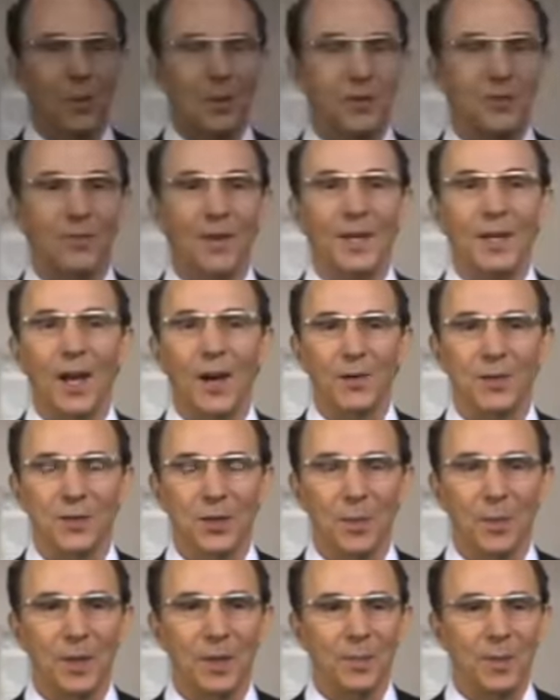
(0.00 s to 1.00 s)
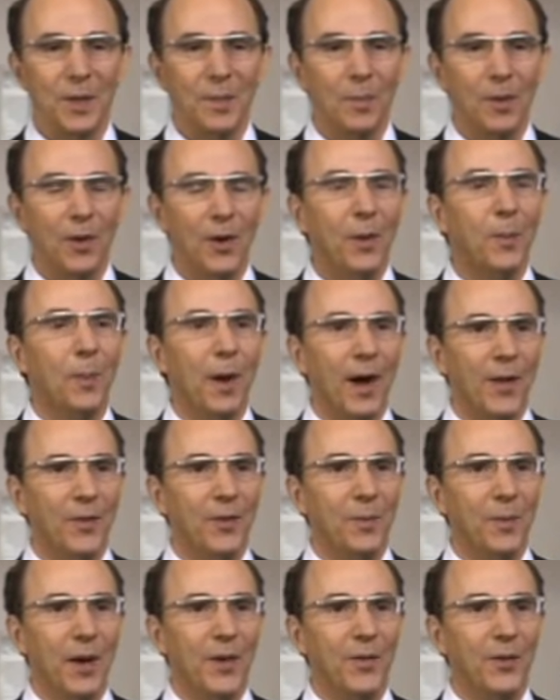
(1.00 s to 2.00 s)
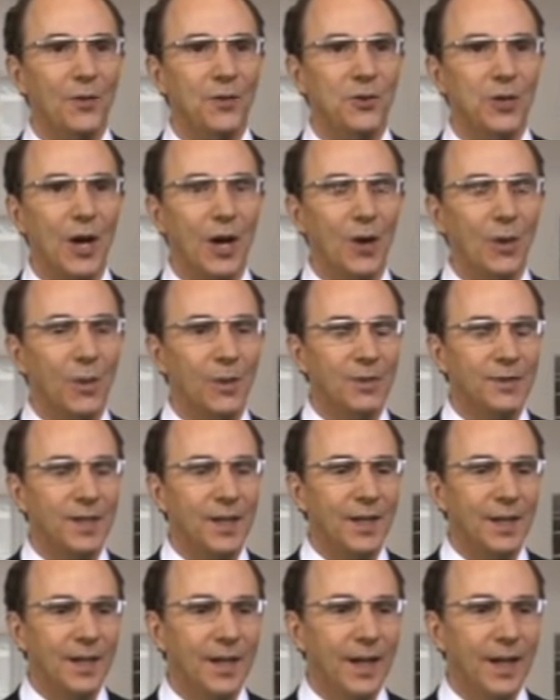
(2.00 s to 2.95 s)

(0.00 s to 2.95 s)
It's funny how so many people are bothered by their jowls,